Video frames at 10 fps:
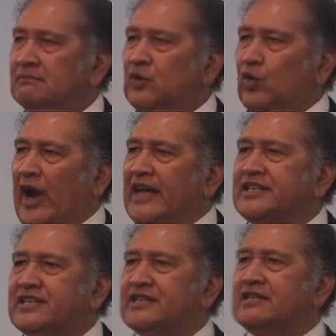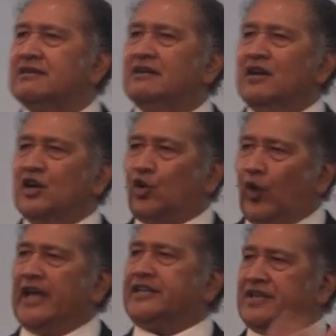Grace
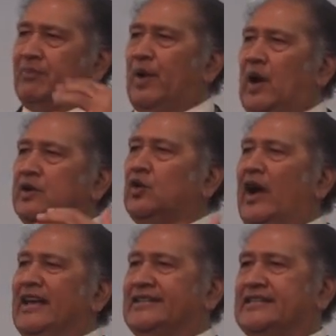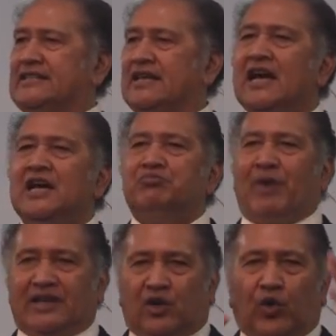grace upon grace.
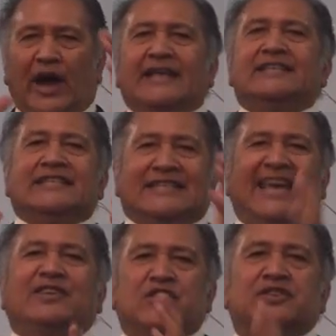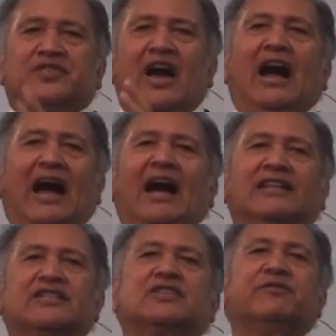But grace teaches the
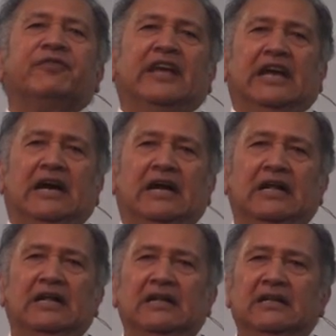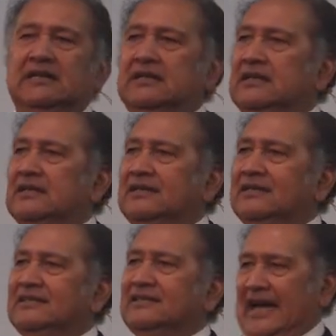heart to fear,
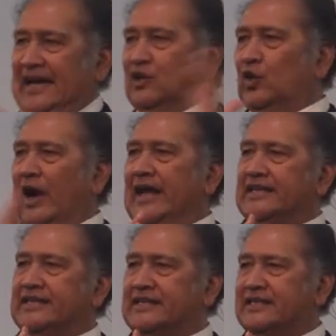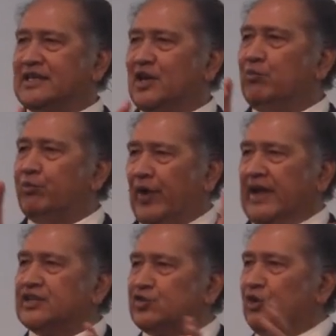and grace
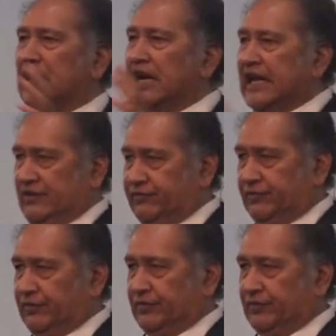brings relief